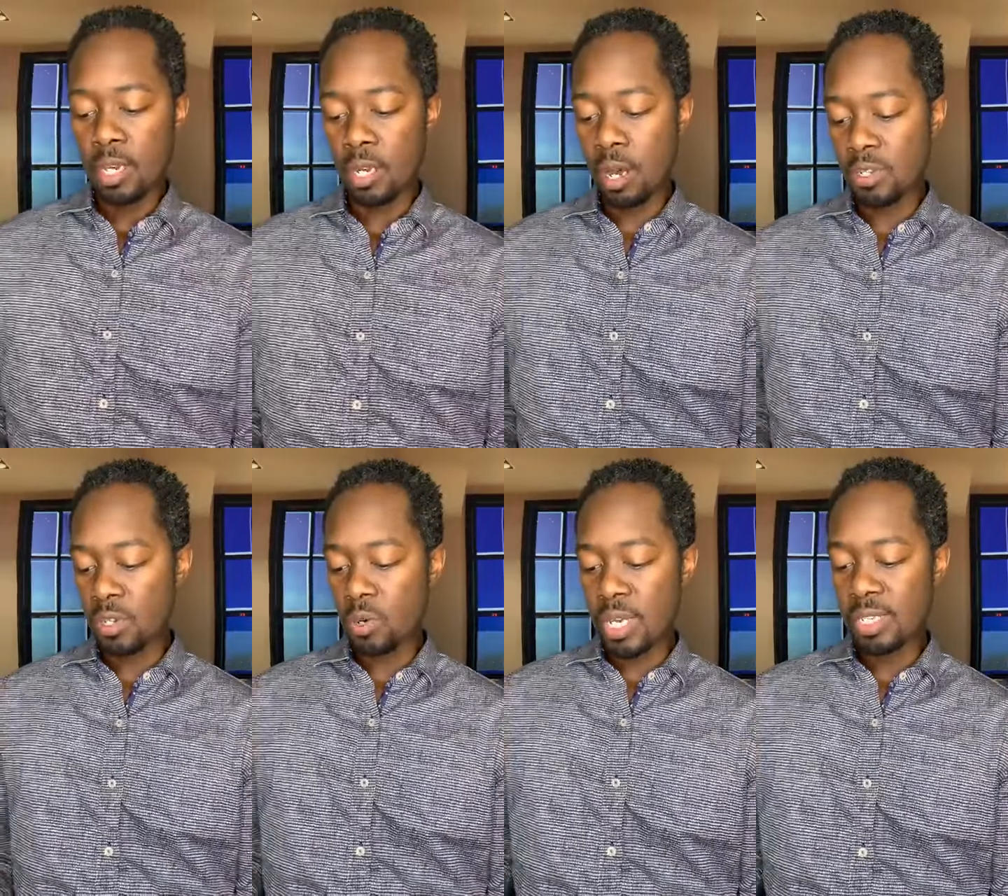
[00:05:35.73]
It
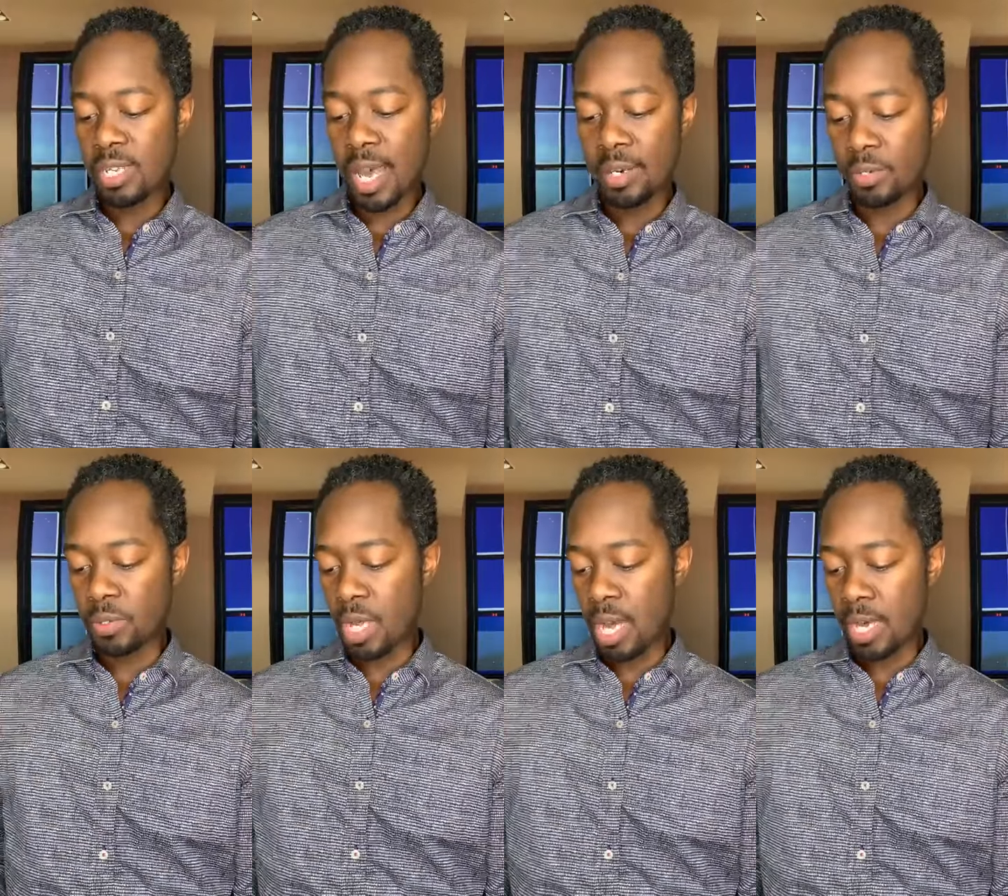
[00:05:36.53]
also, in
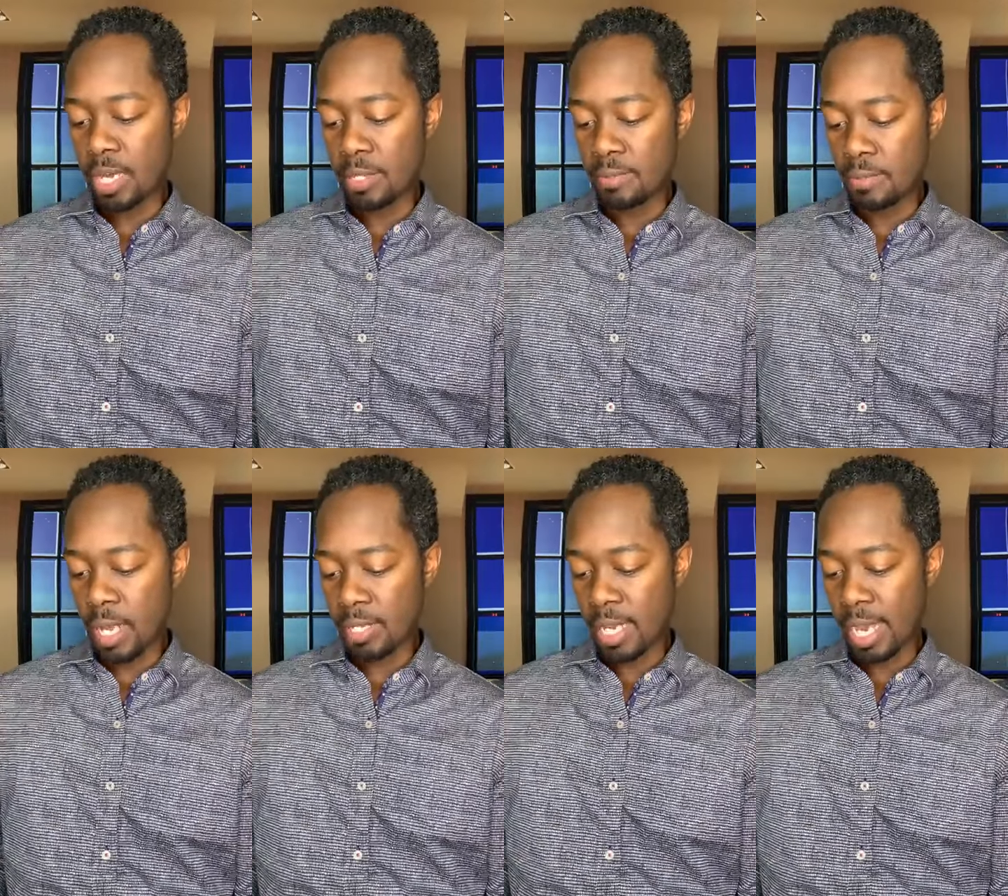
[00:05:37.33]
Title
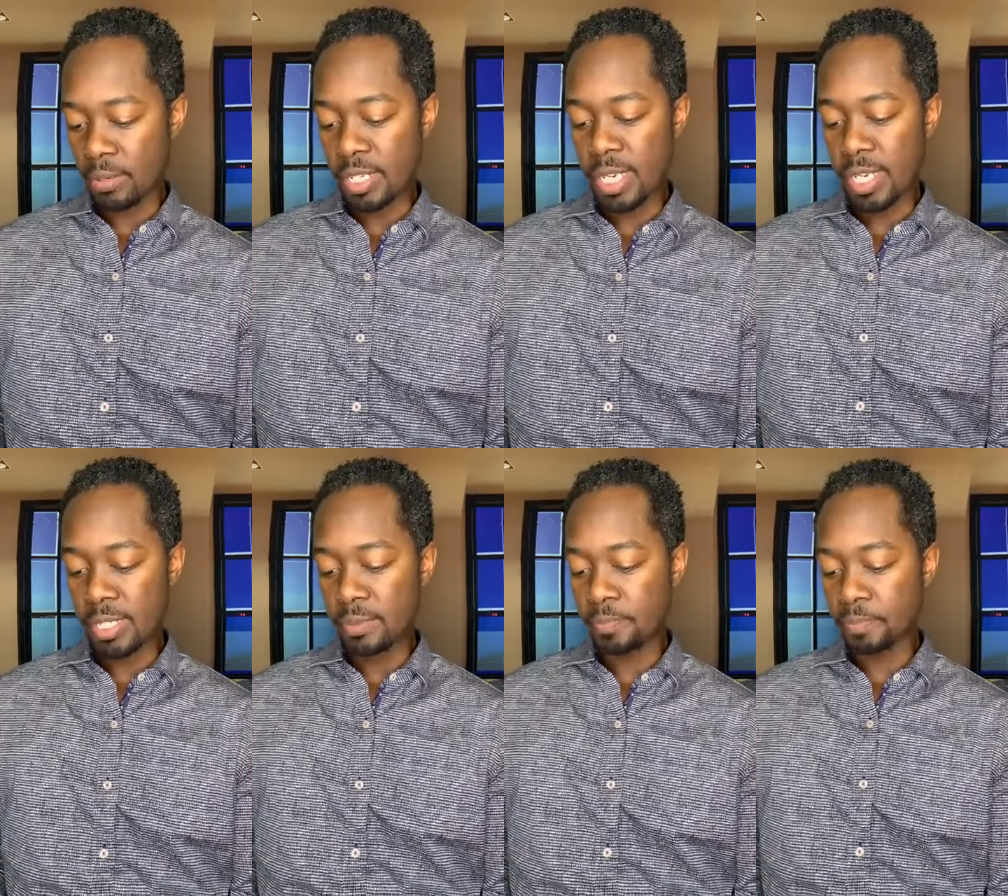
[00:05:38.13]

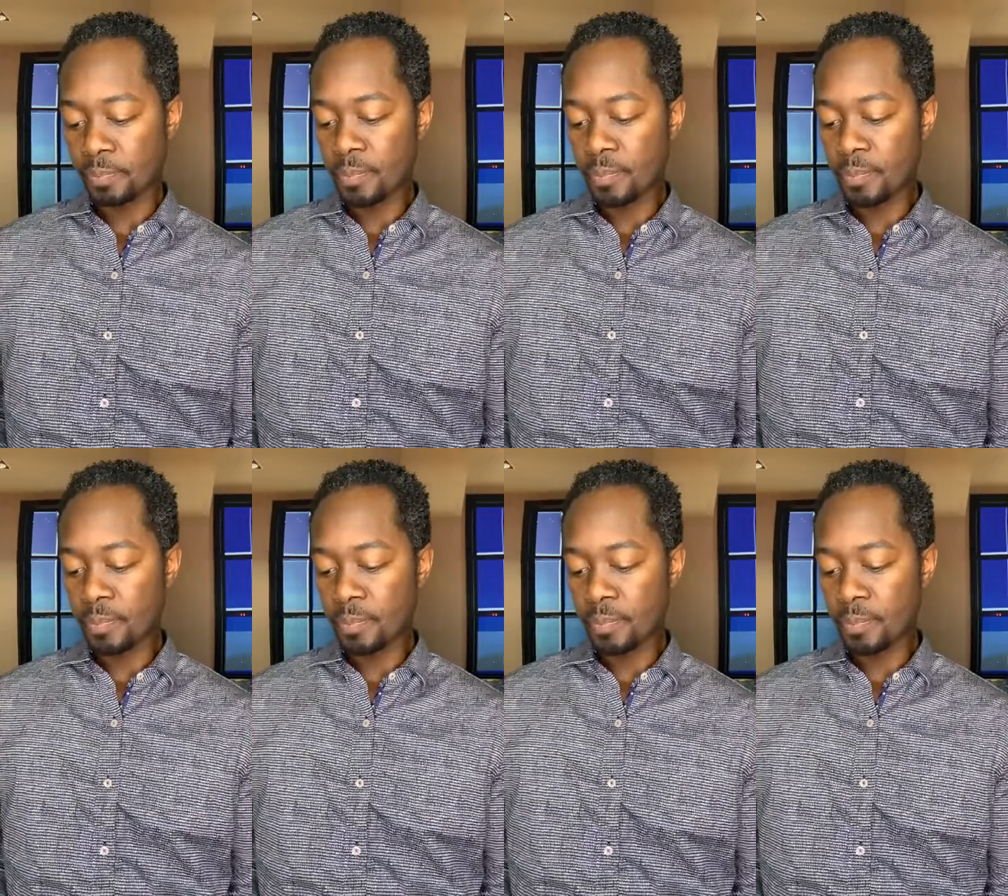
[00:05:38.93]
10,